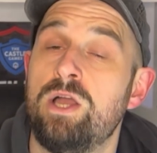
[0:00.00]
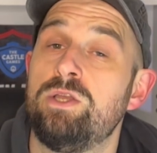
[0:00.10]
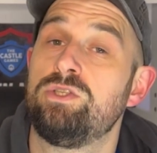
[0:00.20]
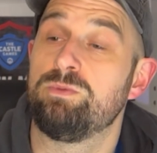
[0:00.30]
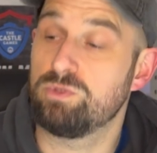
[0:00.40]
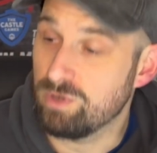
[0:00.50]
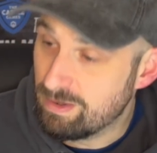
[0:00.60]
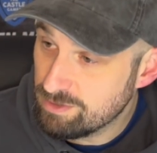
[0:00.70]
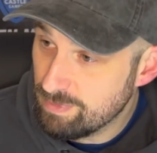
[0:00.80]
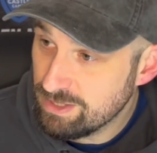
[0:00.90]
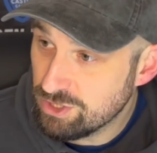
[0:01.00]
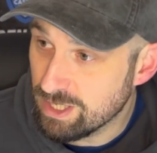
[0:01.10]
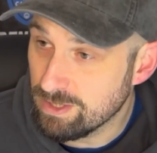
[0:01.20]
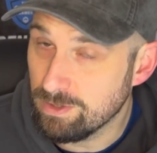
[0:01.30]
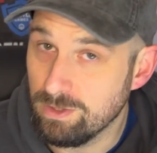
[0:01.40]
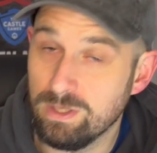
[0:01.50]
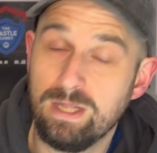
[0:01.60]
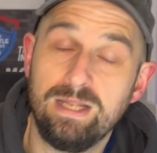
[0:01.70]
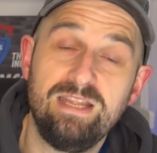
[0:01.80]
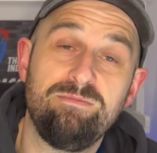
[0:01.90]
subscribe to my channel,
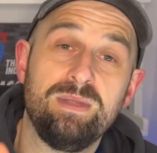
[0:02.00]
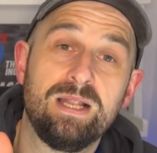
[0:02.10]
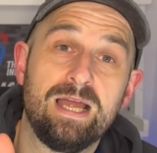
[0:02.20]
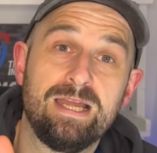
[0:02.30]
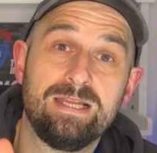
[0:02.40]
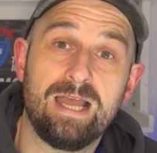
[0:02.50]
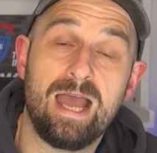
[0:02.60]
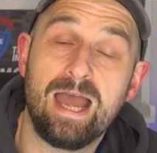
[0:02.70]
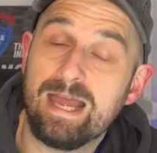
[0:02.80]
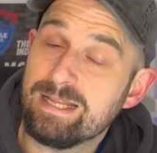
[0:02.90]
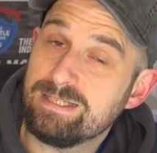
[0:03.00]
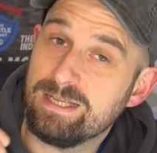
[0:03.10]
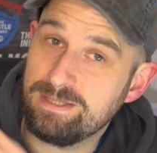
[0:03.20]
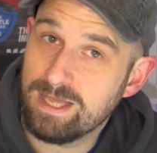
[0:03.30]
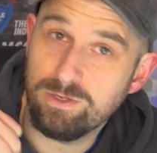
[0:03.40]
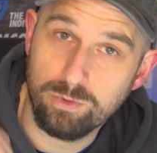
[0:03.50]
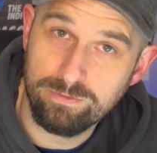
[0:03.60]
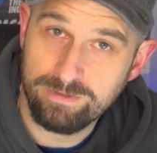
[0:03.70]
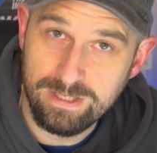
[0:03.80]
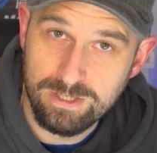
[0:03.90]
leave me a like and hit that
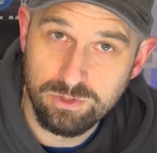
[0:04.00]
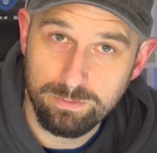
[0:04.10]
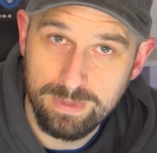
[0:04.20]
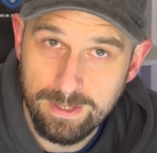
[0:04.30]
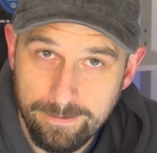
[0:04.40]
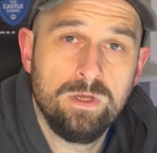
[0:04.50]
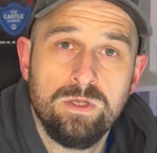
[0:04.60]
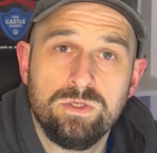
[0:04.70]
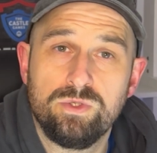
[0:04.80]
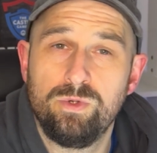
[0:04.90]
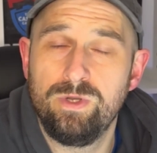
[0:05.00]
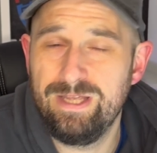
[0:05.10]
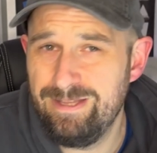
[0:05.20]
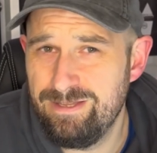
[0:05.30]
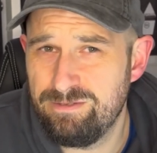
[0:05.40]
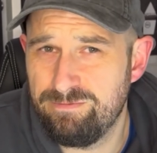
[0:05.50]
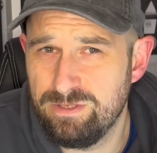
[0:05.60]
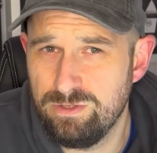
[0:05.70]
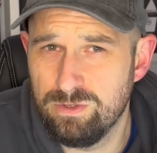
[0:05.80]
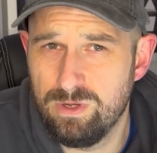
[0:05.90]
notification bell. So in this
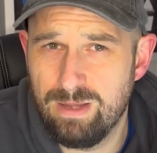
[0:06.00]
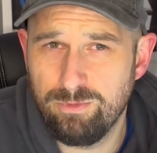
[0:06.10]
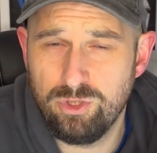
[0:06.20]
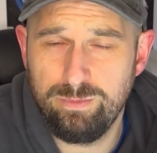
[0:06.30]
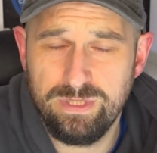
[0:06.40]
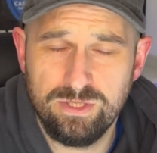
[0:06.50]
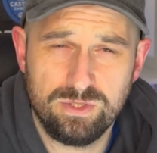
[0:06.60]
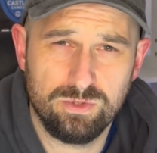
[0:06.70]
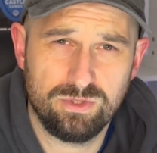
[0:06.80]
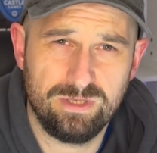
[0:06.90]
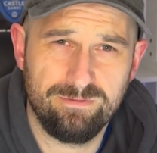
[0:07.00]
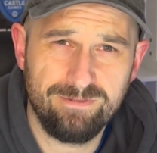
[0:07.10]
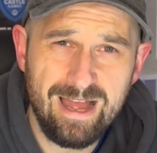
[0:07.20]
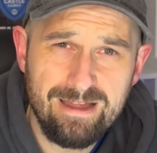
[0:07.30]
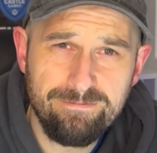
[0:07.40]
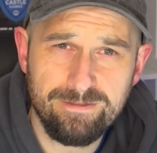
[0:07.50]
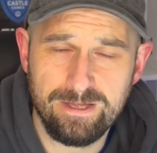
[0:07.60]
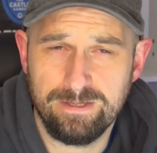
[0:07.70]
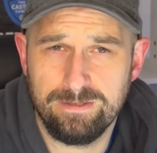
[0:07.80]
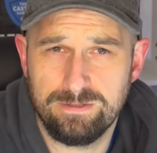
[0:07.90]
video I'm going to be discussing 5
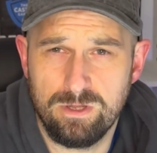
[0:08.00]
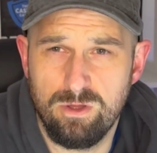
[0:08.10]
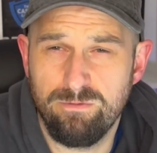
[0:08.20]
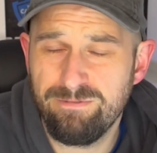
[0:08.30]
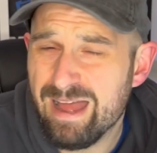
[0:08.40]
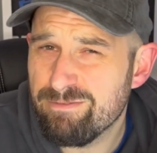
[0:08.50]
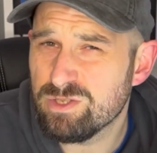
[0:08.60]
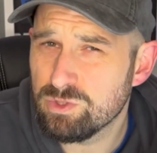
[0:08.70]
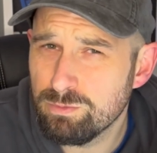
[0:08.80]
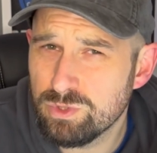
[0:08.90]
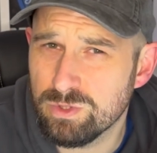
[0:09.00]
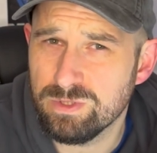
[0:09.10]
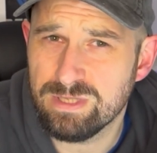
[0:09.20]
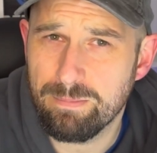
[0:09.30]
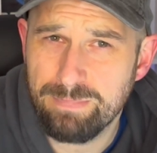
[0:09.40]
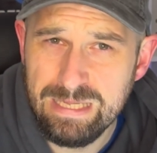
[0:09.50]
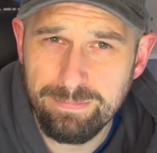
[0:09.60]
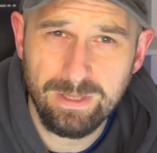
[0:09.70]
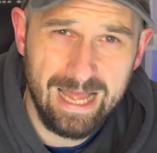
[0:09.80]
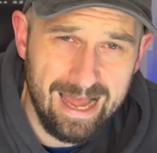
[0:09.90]
things or 5 assumptions that
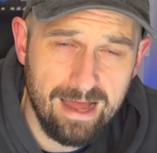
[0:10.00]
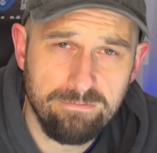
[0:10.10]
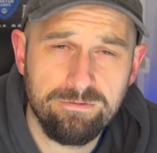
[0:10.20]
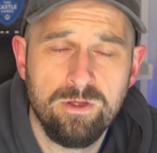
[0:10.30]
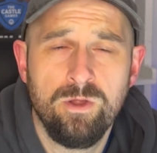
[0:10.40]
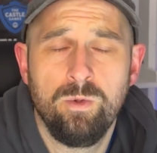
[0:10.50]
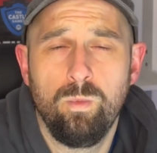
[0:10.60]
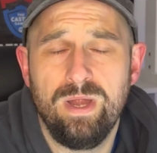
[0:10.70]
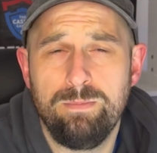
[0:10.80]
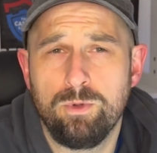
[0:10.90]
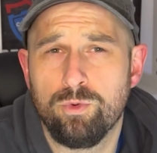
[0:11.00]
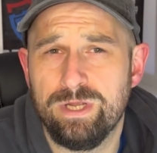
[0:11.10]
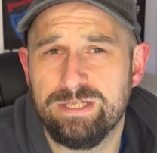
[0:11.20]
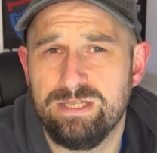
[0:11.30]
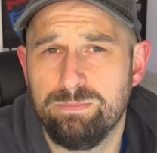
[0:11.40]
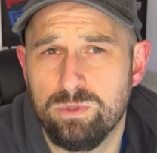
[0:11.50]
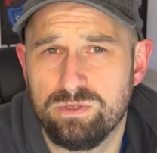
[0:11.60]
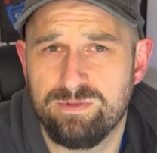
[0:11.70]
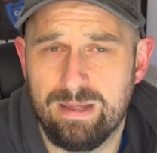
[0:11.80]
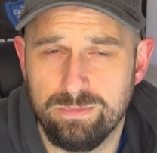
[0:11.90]
people have when creating
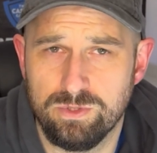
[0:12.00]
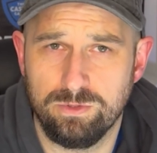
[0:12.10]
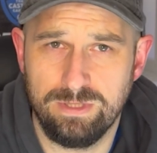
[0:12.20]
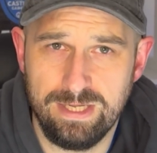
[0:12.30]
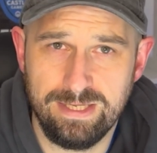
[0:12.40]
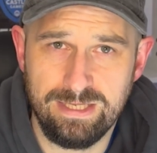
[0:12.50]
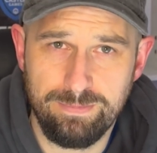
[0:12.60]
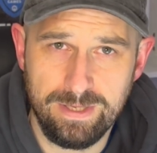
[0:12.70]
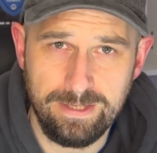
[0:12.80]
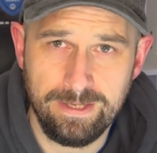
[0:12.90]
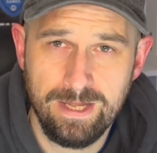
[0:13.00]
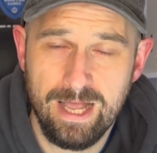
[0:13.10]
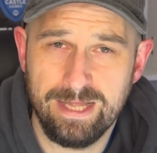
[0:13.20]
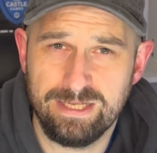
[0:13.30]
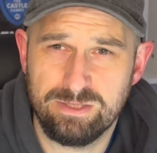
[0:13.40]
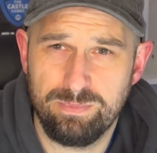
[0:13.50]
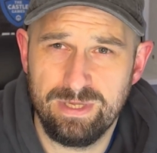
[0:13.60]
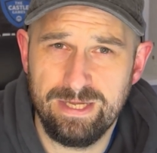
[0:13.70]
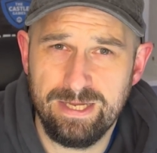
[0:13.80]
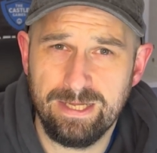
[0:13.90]
books for Amazon KDP and
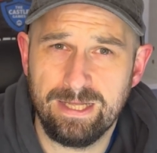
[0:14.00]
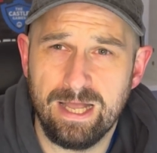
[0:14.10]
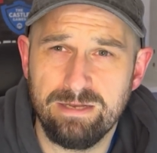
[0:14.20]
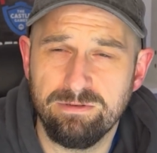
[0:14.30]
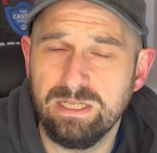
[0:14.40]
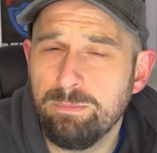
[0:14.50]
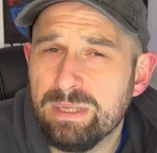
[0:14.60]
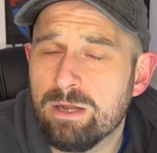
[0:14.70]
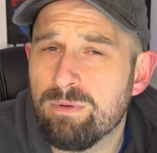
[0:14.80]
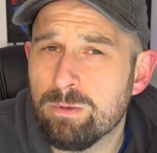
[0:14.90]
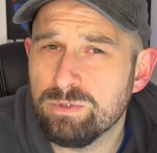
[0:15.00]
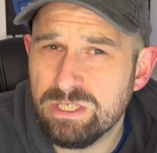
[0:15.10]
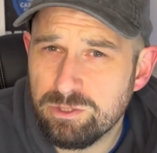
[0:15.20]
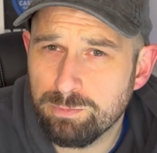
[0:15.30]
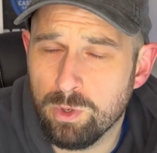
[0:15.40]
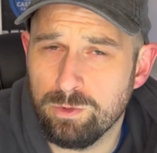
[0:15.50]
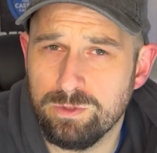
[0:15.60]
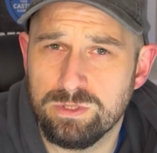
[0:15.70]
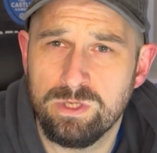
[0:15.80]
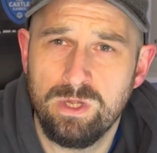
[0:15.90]
explaining kind of a little bit around each
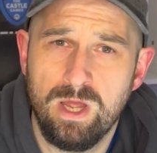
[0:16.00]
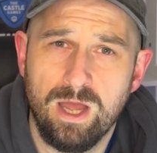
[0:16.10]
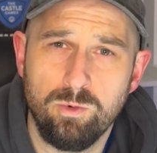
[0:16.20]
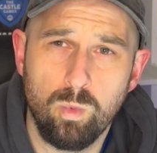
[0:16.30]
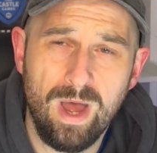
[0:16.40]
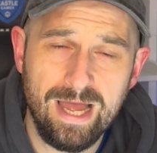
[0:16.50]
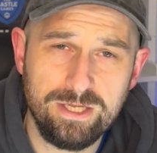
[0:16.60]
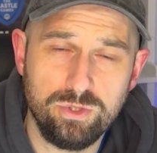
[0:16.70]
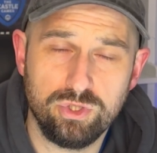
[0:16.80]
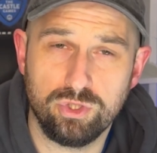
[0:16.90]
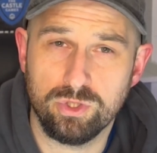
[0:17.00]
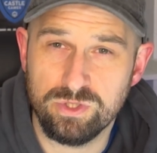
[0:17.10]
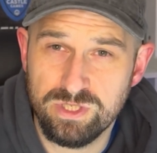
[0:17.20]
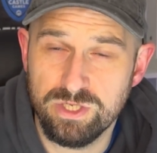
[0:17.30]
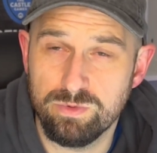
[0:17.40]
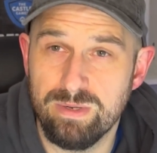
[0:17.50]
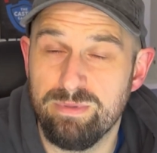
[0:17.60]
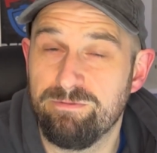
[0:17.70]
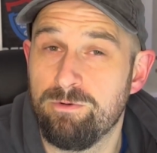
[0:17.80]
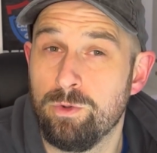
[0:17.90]
point and why you should consider it
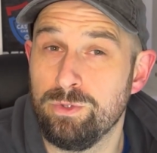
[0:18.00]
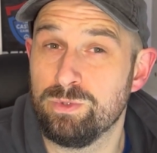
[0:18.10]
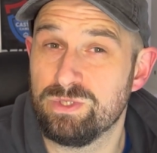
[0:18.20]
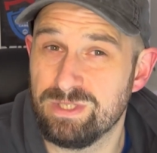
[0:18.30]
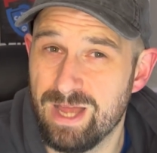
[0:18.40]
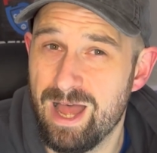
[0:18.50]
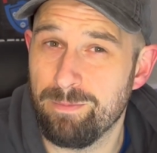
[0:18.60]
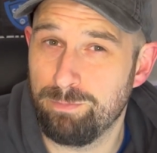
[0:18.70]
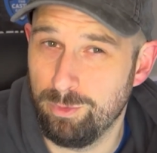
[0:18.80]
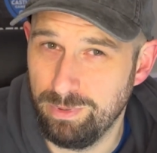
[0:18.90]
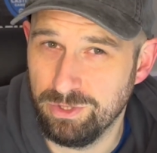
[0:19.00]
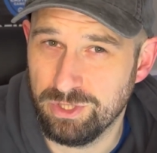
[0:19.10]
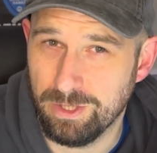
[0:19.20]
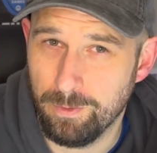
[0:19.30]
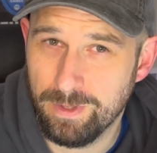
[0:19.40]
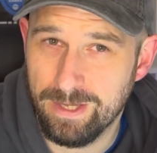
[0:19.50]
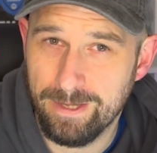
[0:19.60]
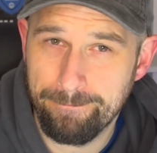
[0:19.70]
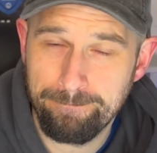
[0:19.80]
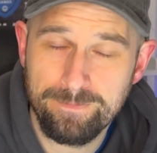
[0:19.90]
before you start publishing,
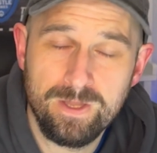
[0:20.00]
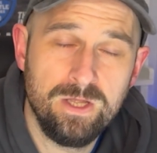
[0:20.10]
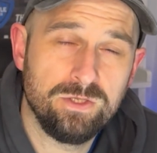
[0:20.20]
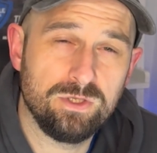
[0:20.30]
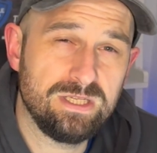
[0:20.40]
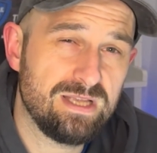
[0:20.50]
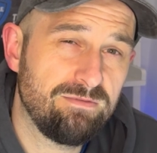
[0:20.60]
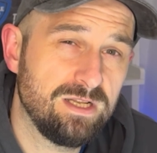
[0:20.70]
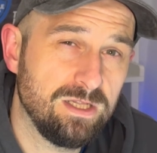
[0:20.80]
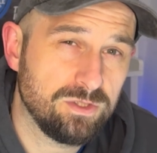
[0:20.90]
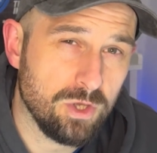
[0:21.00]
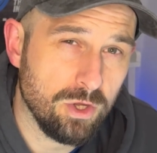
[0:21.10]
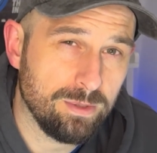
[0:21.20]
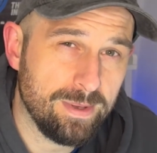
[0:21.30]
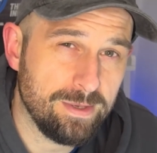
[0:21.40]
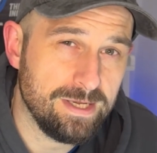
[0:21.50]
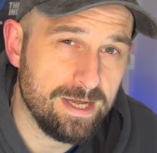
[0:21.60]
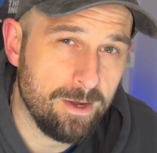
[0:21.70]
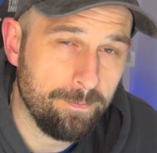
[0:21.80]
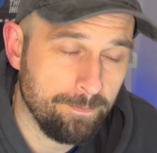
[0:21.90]
okay? So let's have a little talk about it
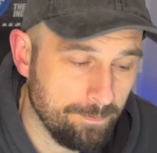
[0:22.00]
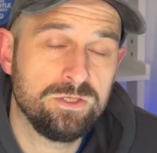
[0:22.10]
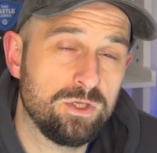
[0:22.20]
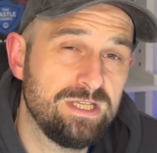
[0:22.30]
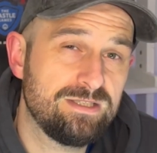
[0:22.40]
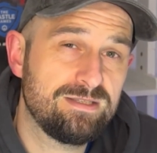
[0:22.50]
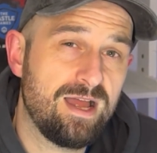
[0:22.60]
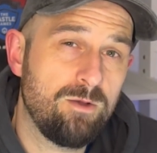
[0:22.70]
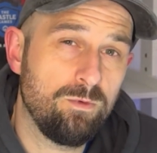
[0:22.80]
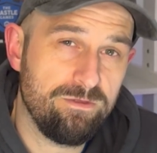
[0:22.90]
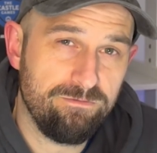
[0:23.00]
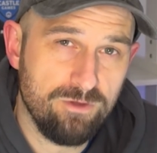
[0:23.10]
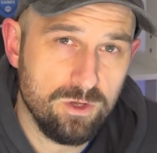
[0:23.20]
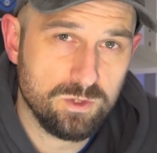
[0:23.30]
now. So let's start with the first